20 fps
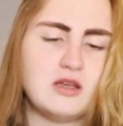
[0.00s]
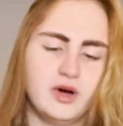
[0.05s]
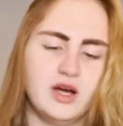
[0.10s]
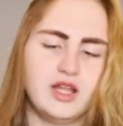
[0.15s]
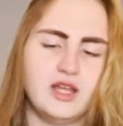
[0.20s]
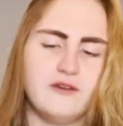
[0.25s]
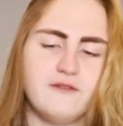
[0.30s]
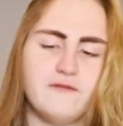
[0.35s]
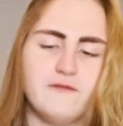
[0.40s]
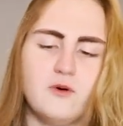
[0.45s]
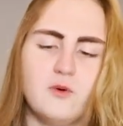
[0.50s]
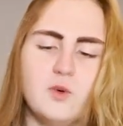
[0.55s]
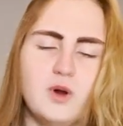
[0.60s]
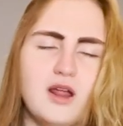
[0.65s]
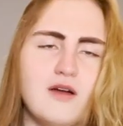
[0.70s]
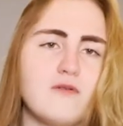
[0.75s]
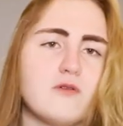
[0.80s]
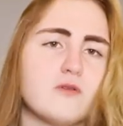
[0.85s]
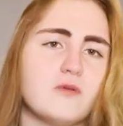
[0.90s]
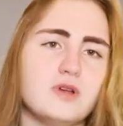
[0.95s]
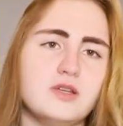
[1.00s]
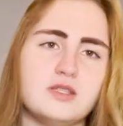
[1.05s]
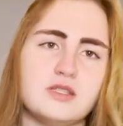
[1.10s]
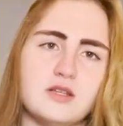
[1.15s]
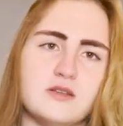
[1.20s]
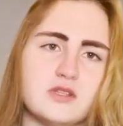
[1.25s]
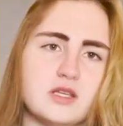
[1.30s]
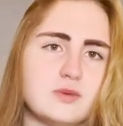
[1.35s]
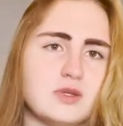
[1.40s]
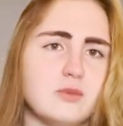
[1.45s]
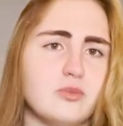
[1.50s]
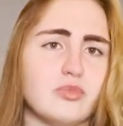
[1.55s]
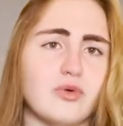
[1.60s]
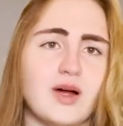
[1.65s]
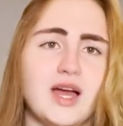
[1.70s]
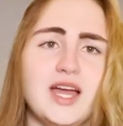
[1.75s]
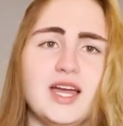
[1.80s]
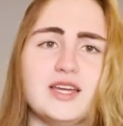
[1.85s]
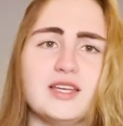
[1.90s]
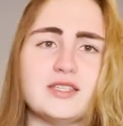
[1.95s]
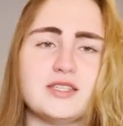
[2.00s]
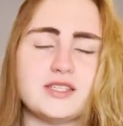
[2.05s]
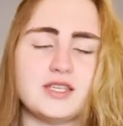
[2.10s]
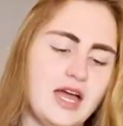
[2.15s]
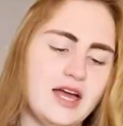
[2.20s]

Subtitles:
but for whatever reason, if something breaks,